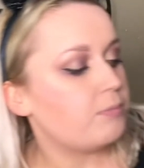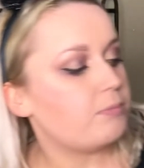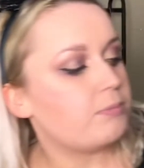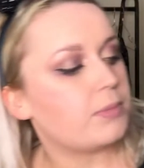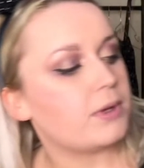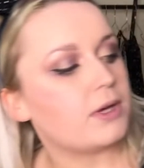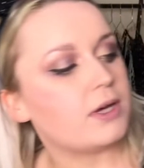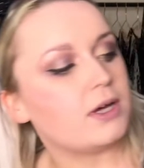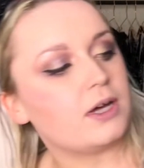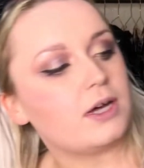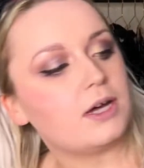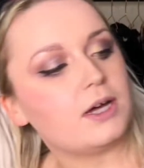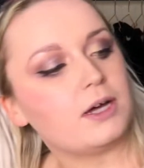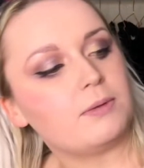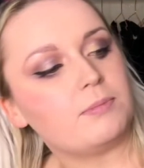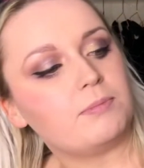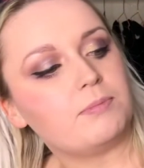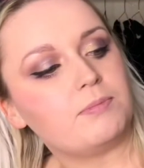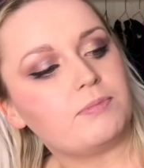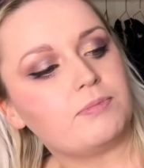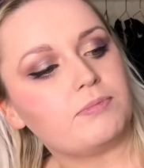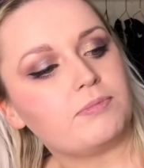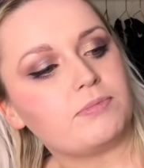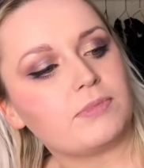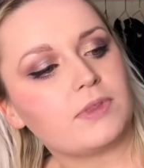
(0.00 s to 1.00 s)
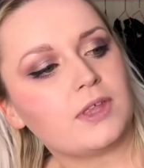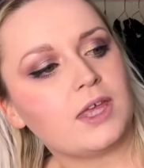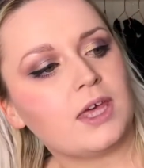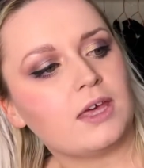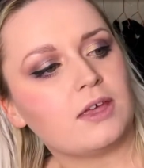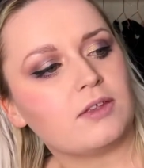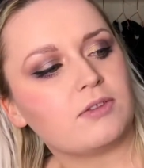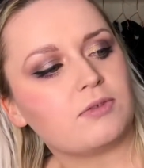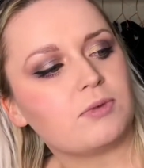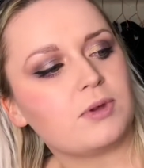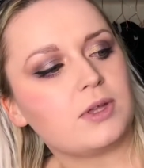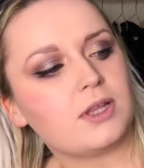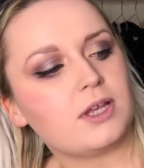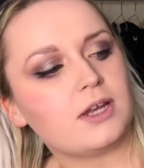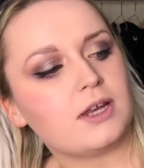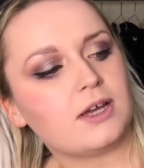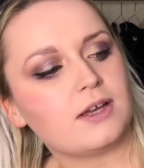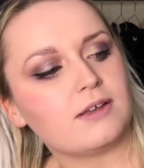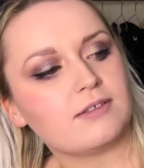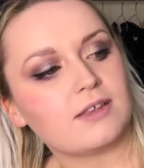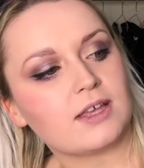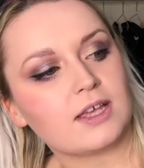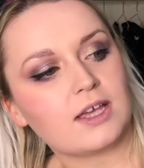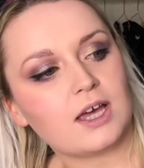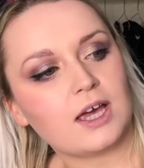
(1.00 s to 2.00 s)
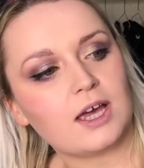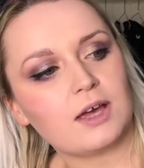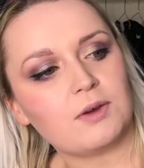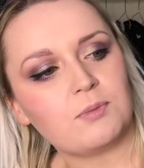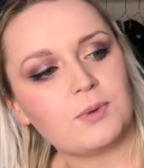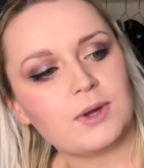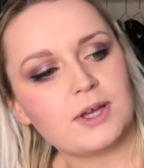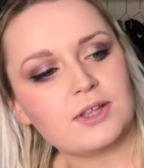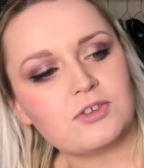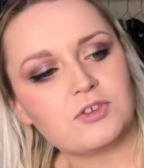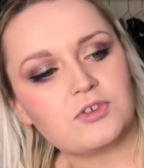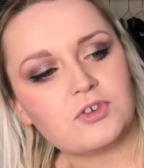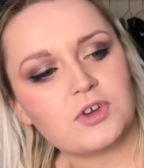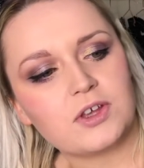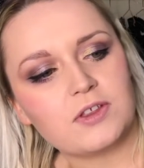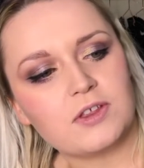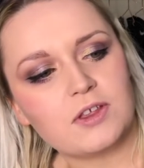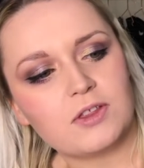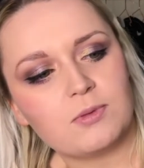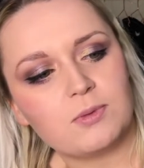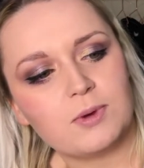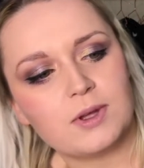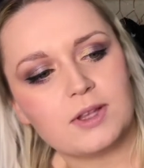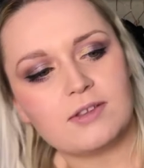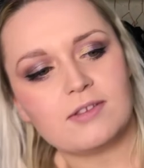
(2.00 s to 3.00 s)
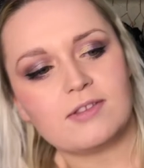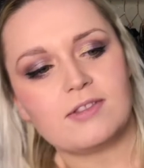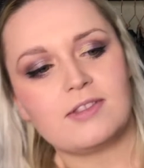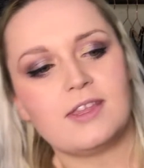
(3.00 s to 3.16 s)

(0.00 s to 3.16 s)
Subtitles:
But yeah, it's really nice. I can't wait to try the other ones.